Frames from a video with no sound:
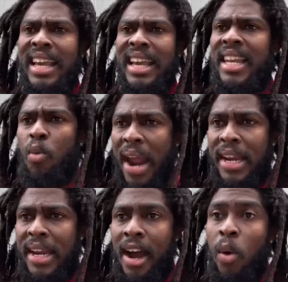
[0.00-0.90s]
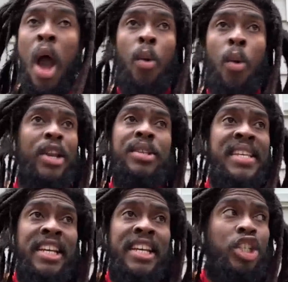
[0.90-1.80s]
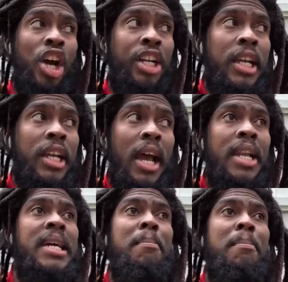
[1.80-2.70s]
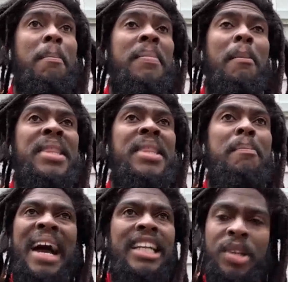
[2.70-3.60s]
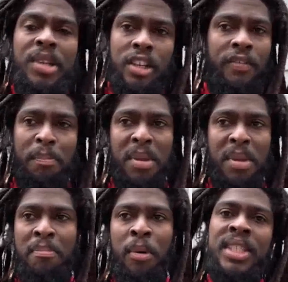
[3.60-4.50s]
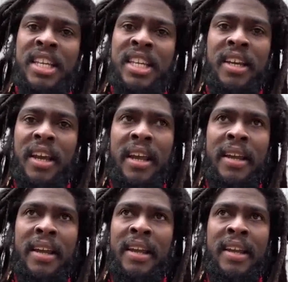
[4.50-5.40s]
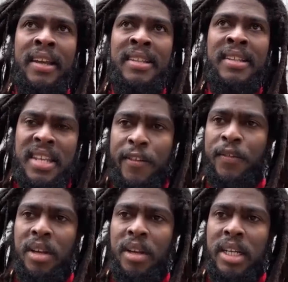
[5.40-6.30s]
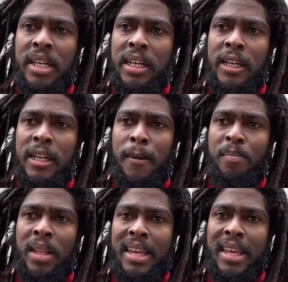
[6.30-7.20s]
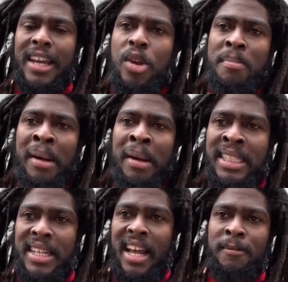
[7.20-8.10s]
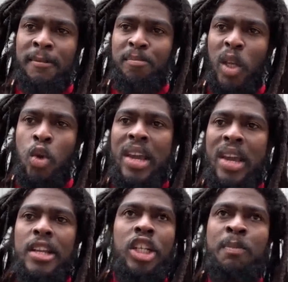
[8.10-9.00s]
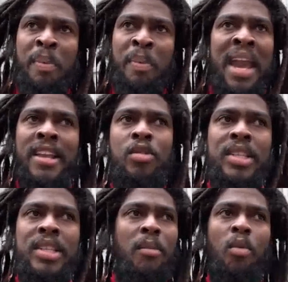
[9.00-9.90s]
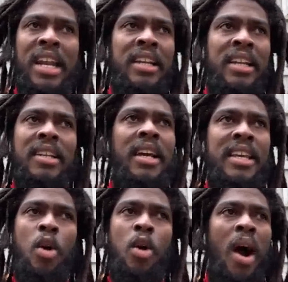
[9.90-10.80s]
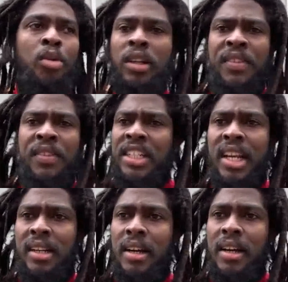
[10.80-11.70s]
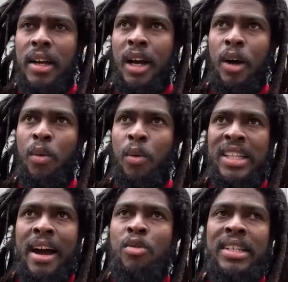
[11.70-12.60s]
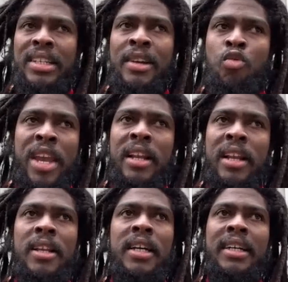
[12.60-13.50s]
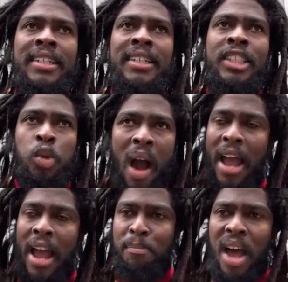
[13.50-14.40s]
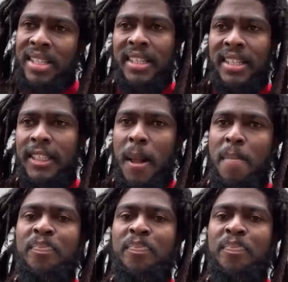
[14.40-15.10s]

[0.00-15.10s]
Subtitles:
Because in Haiti right now, when you see a judge, the the majority of the people see a thief. Can you imagine that? You can just pay to someone and he go out of the jail without a real trial process.